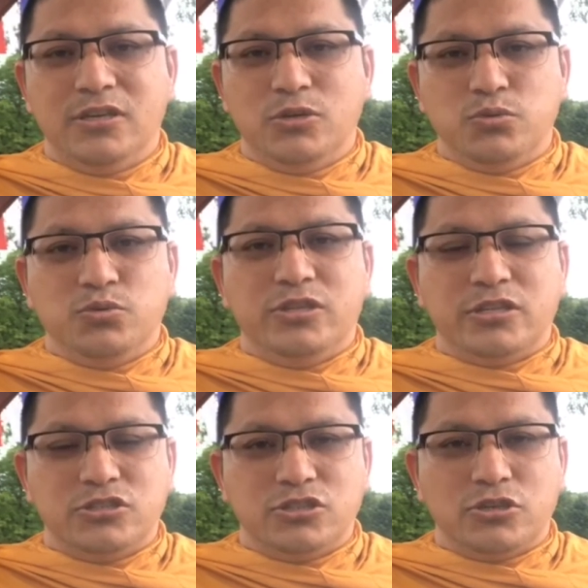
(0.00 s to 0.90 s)

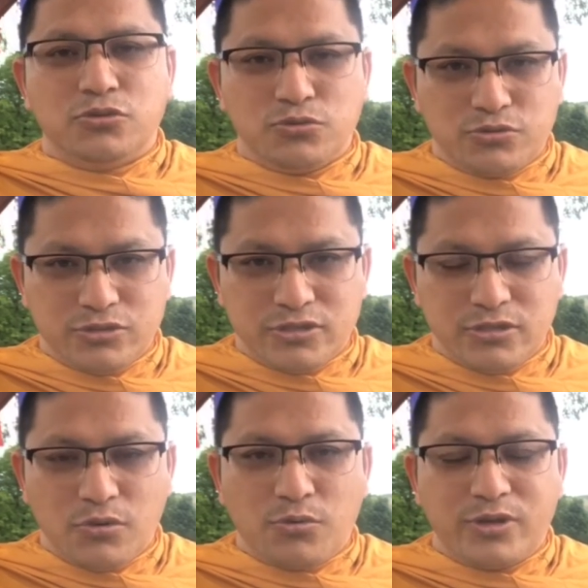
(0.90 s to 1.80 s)

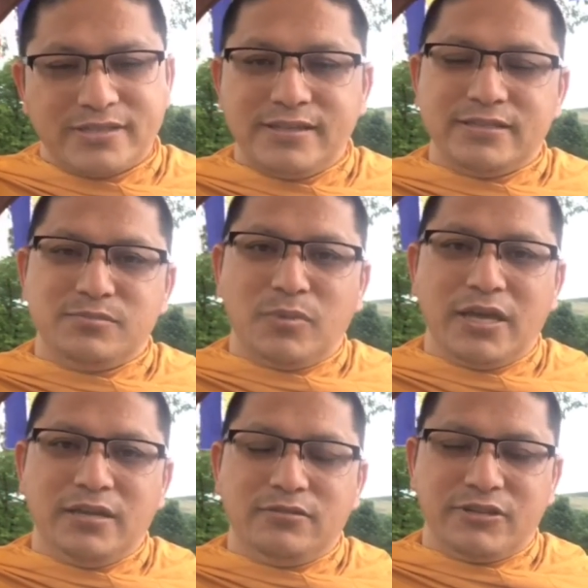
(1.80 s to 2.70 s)
uddacca-kukkucca, or restless
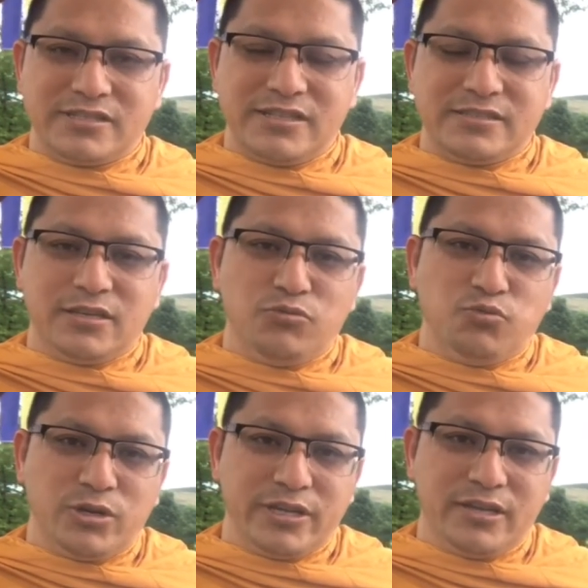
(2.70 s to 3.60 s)
mind, restless and
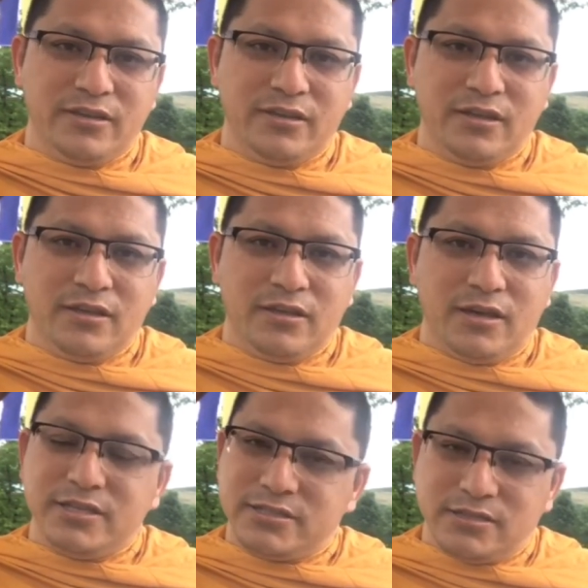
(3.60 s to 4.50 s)
worry.
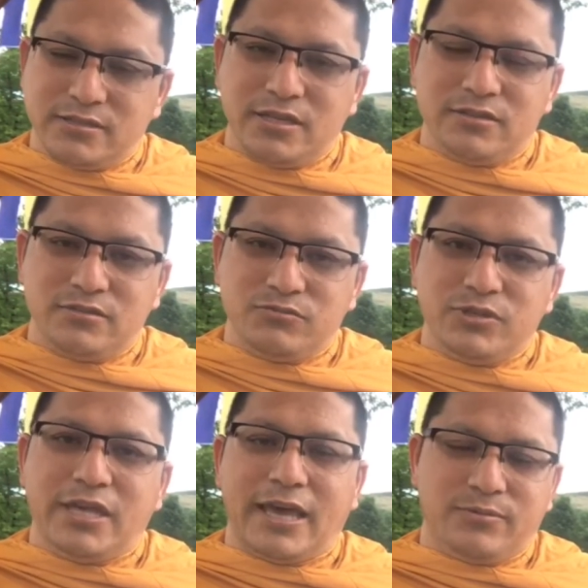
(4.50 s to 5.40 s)
Until then,
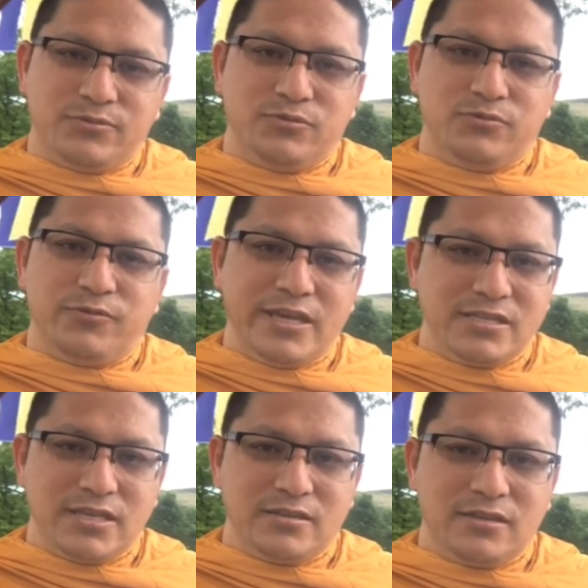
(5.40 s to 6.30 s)
we have to
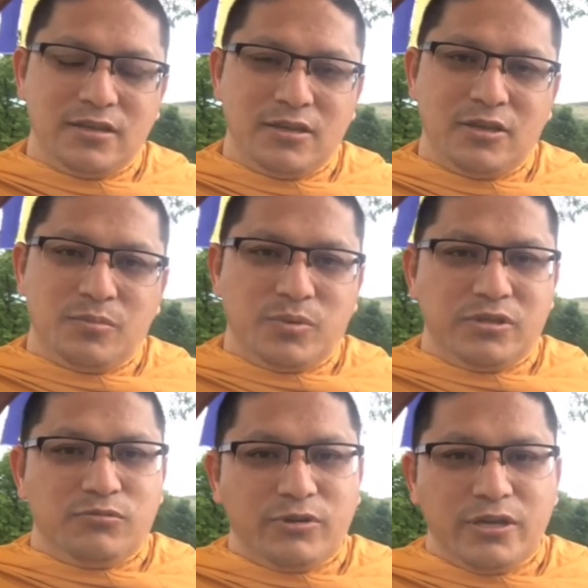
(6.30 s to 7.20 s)
face it,
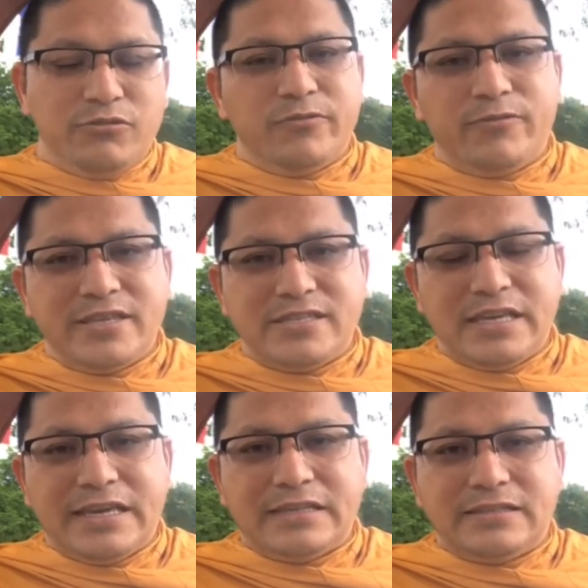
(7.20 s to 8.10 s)
but the way we're
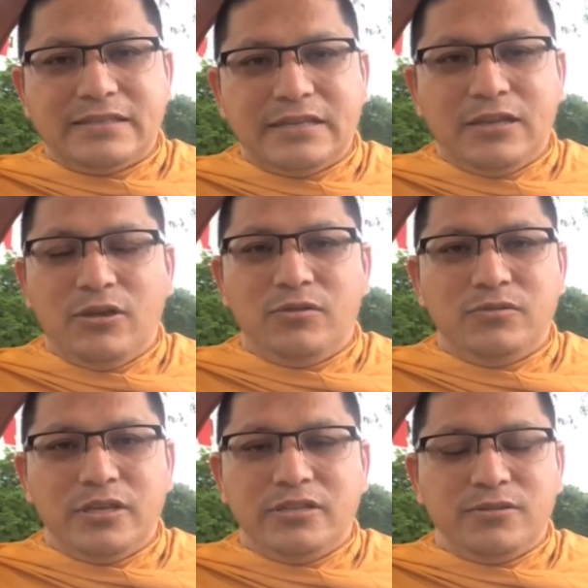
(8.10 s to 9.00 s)
facing it, you
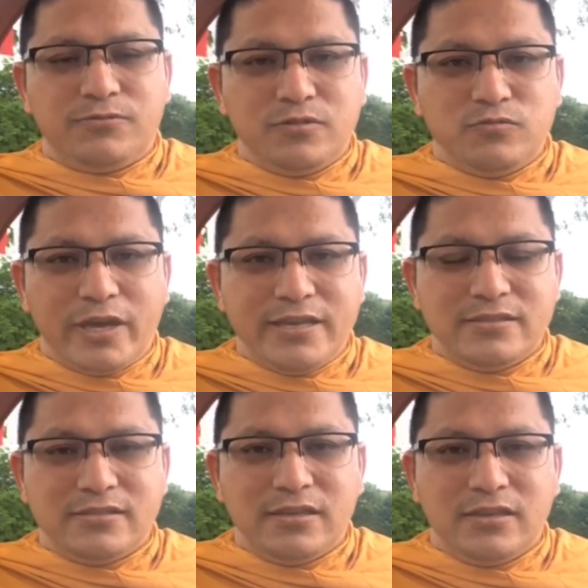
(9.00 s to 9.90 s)
know, in different ways.